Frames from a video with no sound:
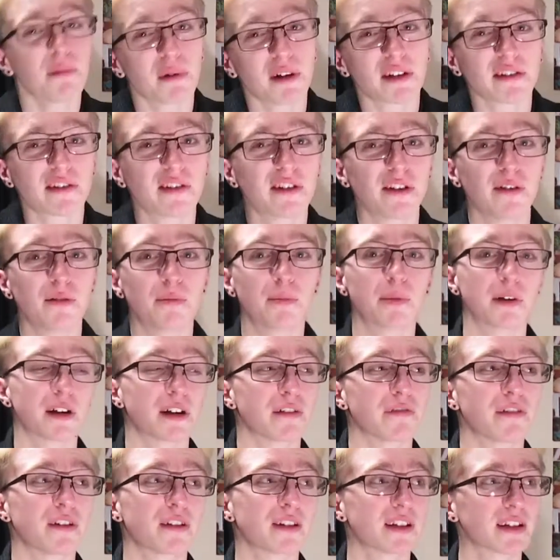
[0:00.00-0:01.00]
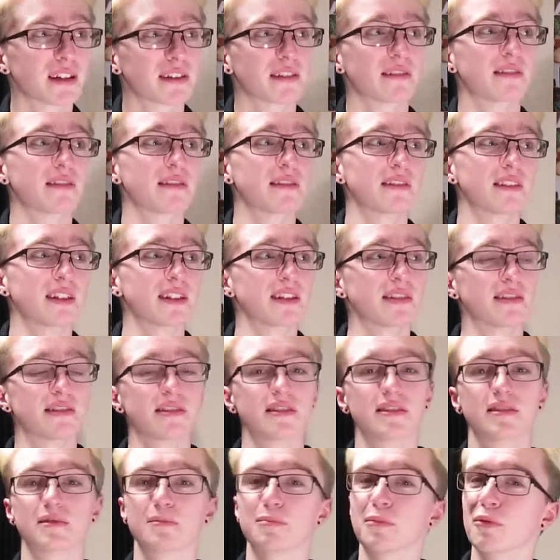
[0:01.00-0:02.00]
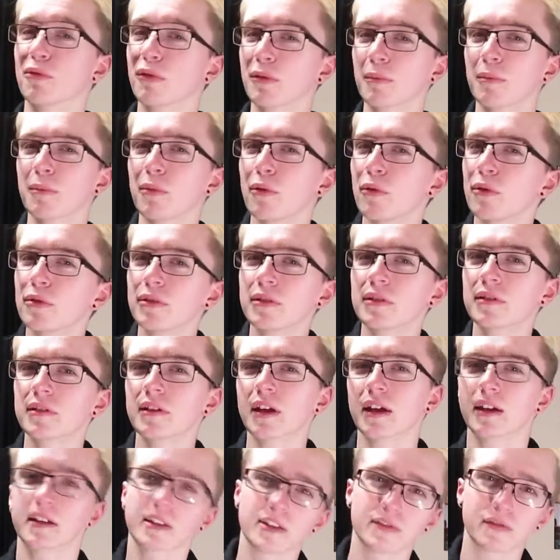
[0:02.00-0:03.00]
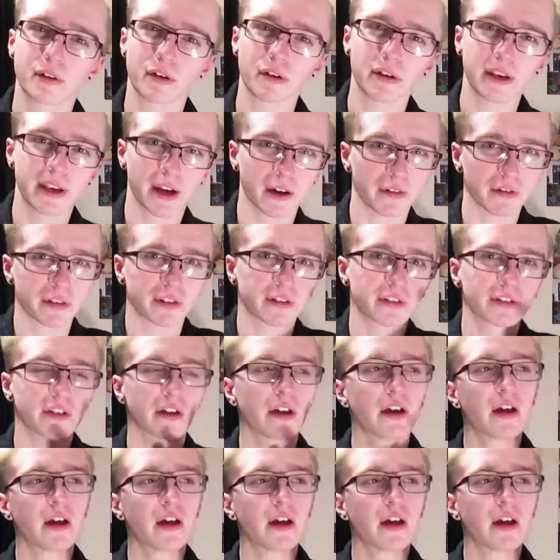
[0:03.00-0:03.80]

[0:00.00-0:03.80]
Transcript: work to do, but I feel like this is more important and it's very current.